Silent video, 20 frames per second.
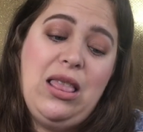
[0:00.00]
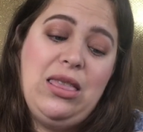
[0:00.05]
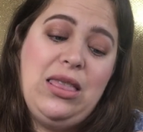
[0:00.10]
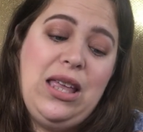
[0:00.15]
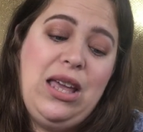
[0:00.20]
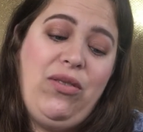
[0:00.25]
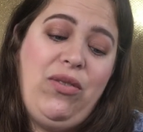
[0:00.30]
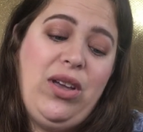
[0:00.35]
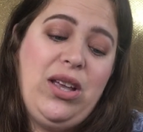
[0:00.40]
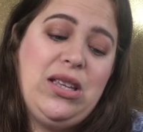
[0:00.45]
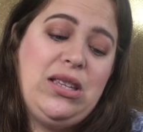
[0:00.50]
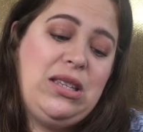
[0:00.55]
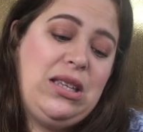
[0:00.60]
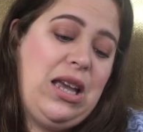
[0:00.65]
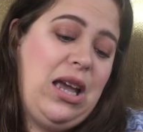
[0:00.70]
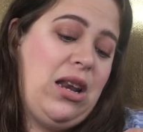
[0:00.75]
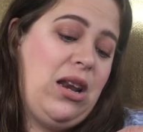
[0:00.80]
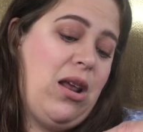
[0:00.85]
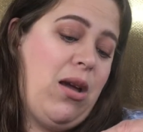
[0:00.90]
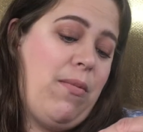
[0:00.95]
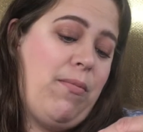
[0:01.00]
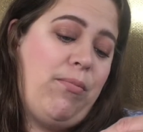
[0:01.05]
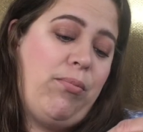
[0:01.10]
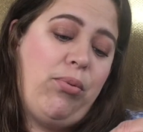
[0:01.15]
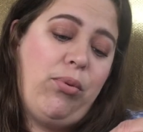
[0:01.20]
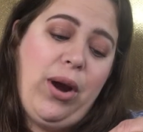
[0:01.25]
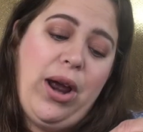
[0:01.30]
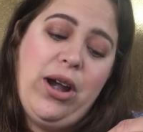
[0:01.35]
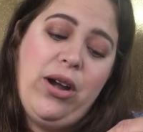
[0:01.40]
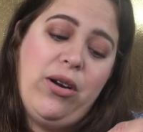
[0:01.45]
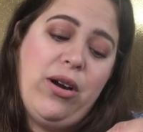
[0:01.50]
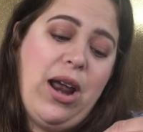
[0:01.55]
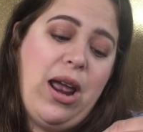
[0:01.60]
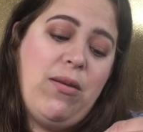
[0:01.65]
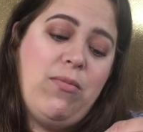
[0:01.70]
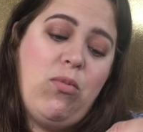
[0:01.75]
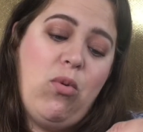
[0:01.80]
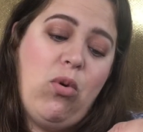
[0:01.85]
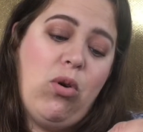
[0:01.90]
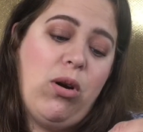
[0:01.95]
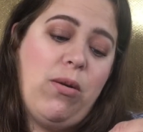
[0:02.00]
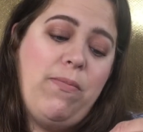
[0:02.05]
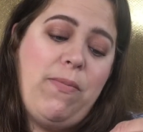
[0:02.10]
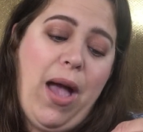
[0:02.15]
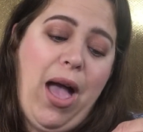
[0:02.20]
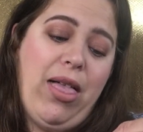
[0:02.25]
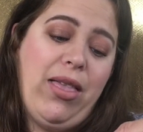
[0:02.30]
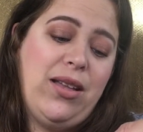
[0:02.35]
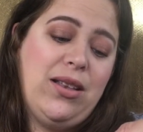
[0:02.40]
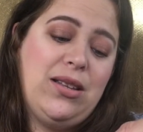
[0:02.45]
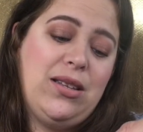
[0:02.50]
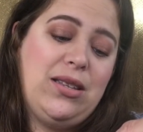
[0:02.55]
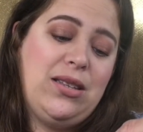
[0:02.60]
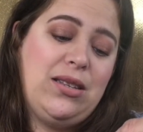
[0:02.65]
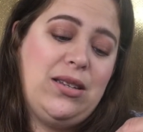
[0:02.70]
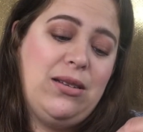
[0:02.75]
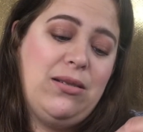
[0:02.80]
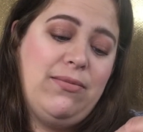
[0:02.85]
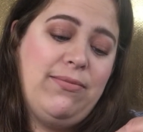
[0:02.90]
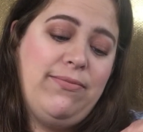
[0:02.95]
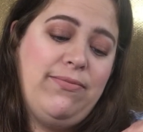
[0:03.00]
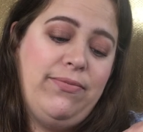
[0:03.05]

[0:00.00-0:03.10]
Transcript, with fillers: leaving skin brighter and more balanced.